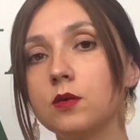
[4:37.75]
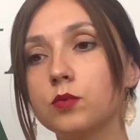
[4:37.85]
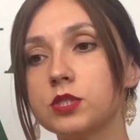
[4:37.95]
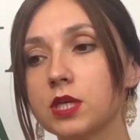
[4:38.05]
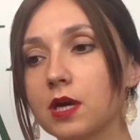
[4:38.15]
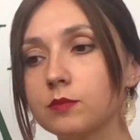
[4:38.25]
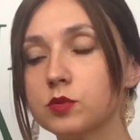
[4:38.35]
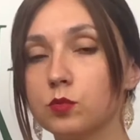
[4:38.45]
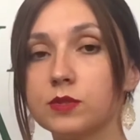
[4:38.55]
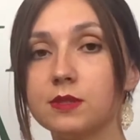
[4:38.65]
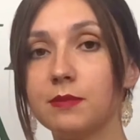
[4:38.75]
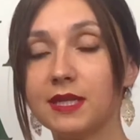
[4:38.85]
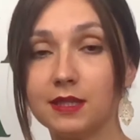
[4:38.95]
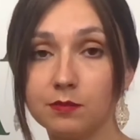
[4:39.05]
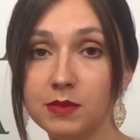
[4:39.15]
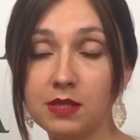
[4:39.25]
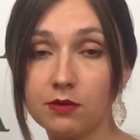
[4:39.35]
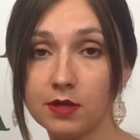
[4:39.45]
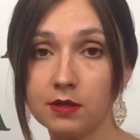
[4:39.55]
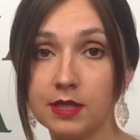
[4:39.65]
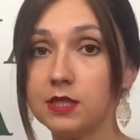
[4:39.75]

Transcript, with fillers: which comes with a metal mirror,